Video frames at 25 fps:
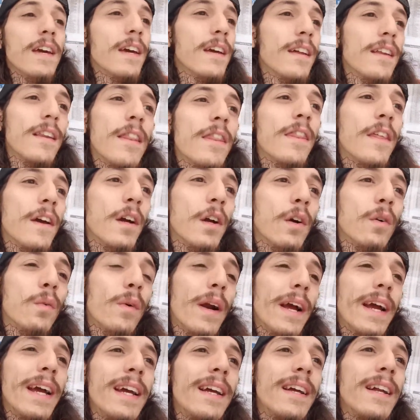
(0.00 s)
the
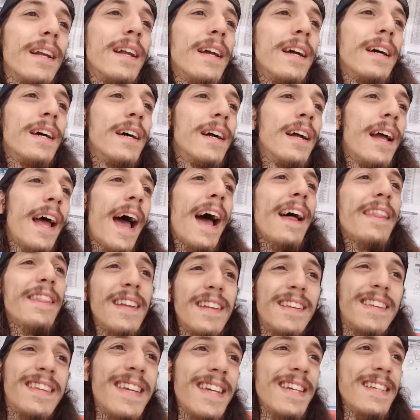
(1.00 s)
great, had the
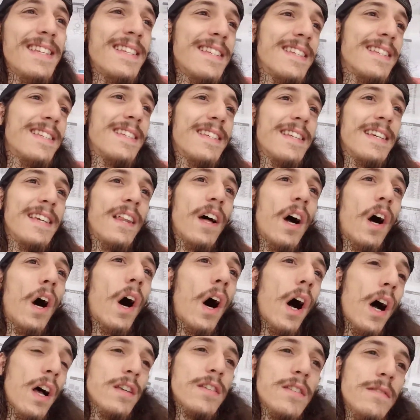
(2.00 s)
decency, the
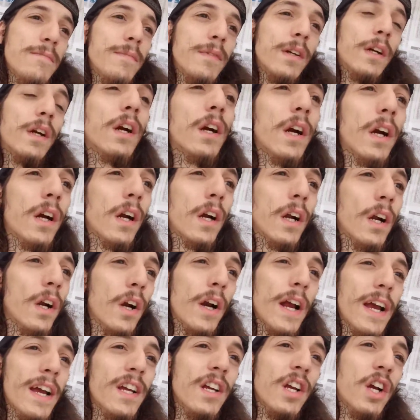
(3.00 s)
awesome
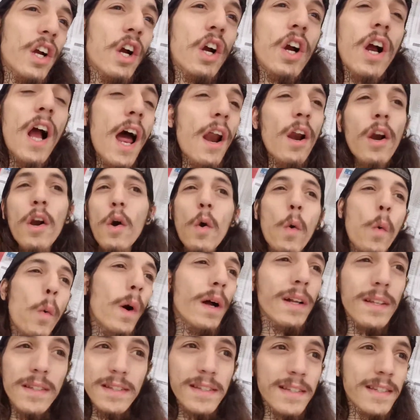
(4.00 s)
courage, I don't know what to
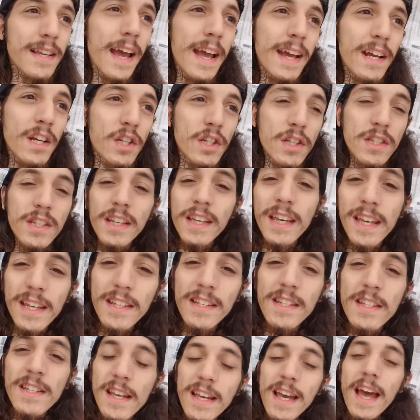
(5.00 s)
say, it's just,
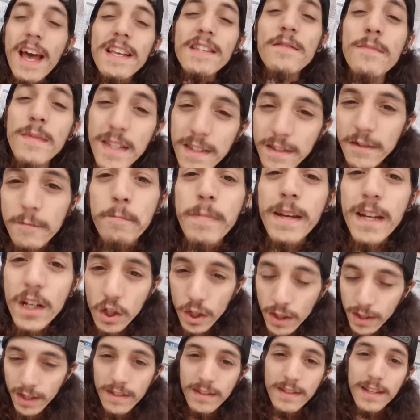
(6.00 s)
it has me
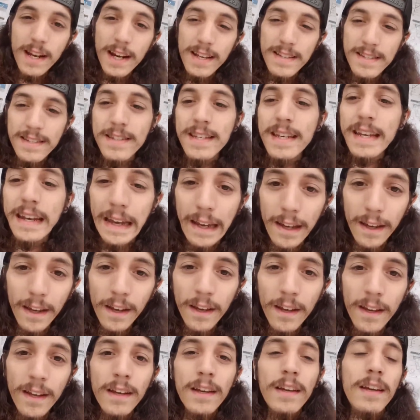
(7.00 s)
speechless that I seen it.
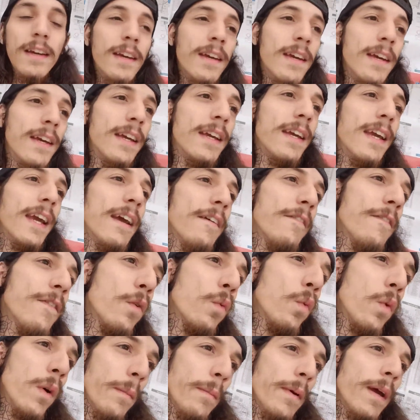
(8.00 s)
He gave the
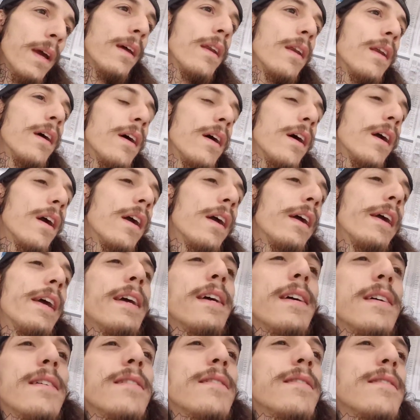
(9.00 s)
woman
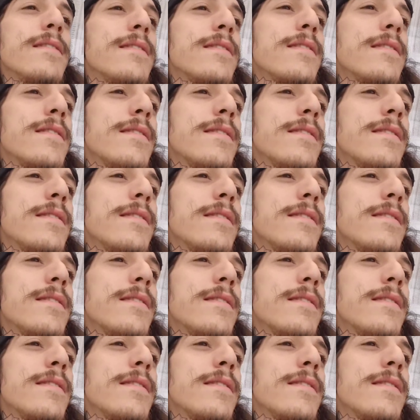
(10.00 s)
his